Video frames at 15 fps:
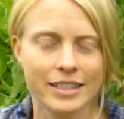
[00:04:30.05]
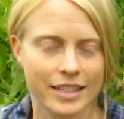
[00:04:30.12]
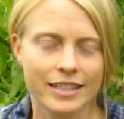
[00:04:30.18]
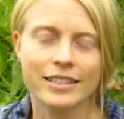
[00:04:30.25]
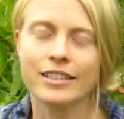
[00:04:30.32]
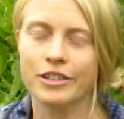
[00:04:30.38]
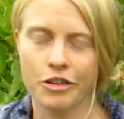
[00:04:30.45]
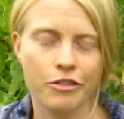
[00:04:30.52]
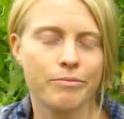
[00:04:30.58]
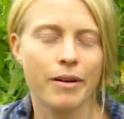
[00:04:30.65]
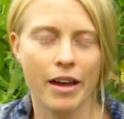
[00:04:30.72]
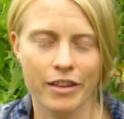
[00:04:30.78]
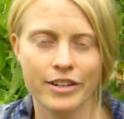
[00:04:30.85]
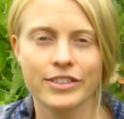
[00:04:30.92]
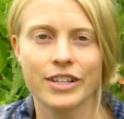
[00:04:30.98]
just don't
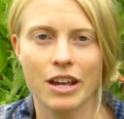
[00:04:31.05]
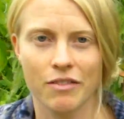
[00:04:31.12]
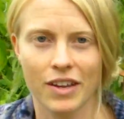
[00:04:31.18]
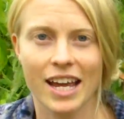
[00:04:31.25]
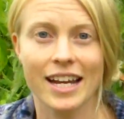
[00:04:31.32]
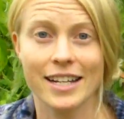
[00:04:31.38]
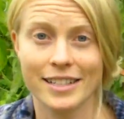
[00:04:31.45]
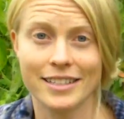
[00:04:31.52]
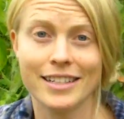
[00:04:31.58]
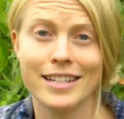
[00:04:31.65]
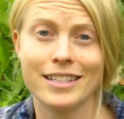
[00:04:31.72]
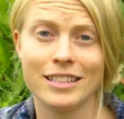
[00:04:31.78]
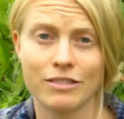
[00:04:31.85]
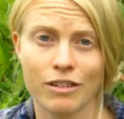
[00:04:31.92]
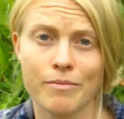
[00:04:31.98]
bother saving any
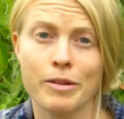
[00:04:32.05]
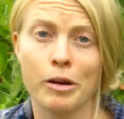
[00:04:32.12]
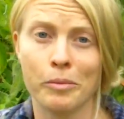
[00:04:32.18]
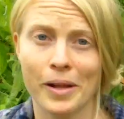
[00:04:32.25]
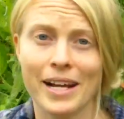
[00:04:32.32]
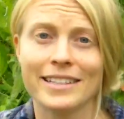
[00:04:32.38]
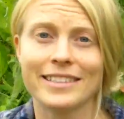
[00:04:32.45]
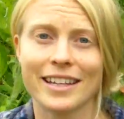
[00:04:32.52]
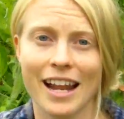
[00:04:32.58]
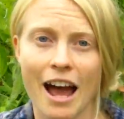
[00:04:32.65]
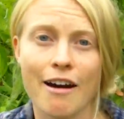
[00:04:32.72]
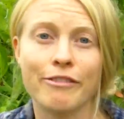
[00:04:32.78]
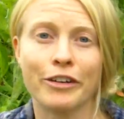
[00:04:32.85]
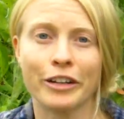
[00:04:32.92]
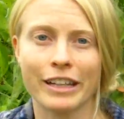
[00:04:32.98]
seeds from your plants that
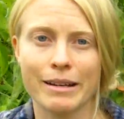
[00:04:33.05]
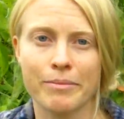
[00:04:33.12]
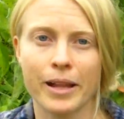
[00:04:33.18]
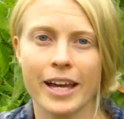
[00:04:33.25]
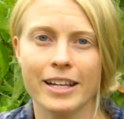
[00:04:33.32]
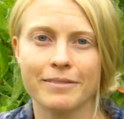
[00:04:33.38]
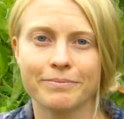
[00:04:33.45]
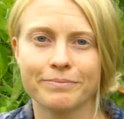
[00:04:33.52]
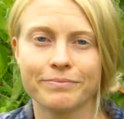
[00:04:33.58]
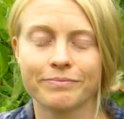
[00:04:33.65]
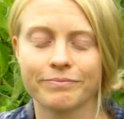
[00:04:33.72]
have early blight.